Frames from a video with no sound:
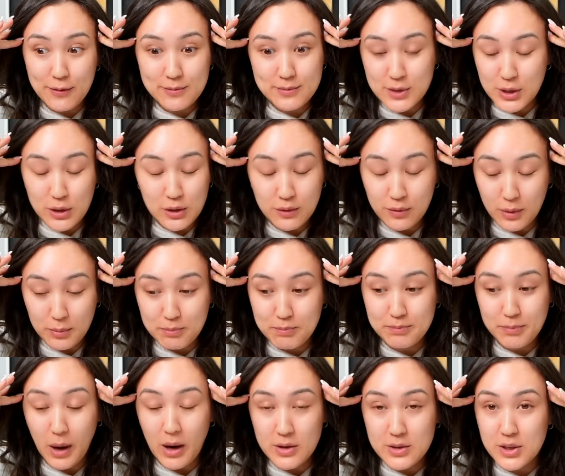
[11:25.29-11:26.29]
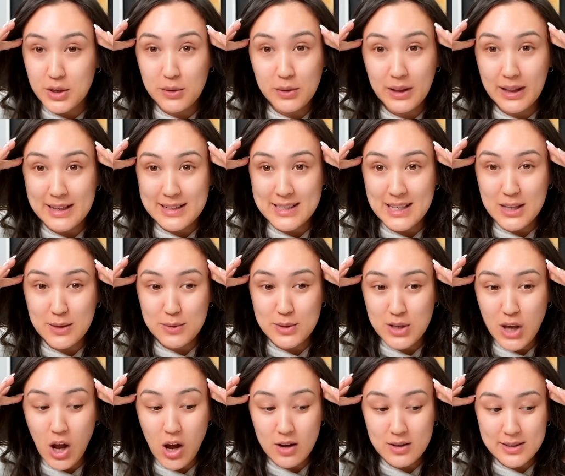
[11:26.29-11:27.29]
tuned for part two to like see the
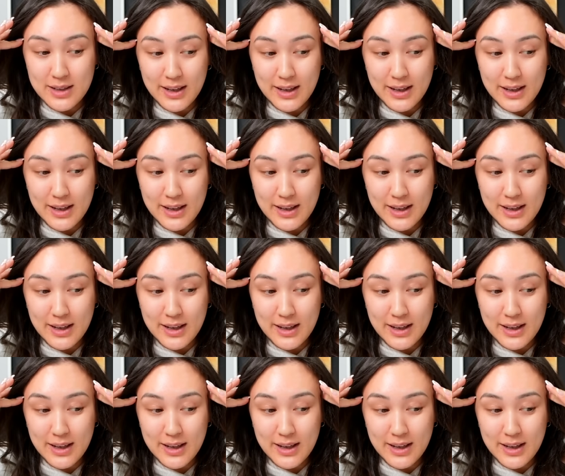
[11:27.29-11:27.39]
results,